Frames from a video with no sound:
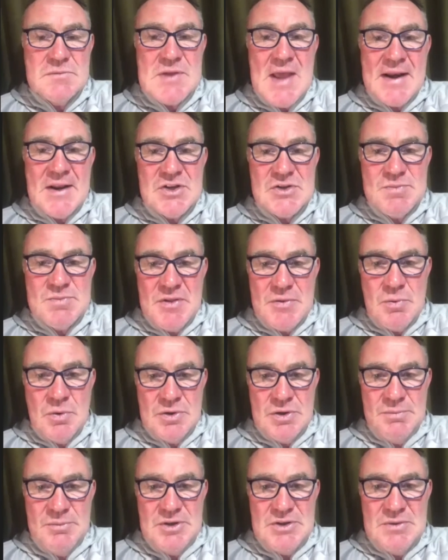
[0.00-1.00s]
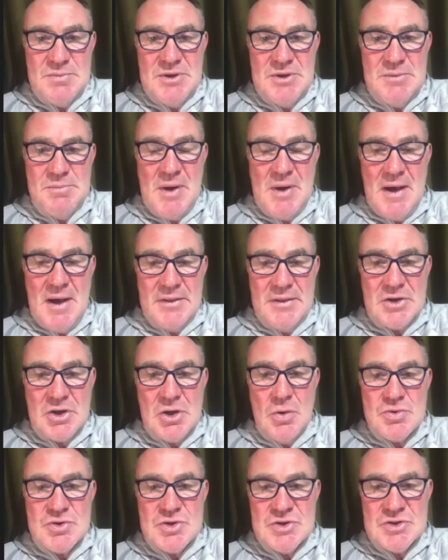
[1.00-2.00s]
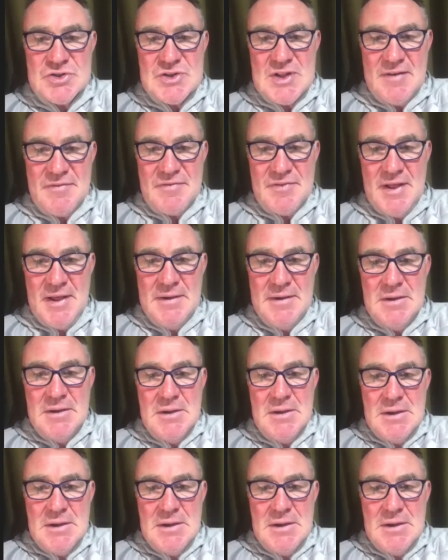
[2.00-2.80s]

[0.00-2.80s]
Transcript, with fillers: Denny Smith wanted me to be part of the coaching staff there.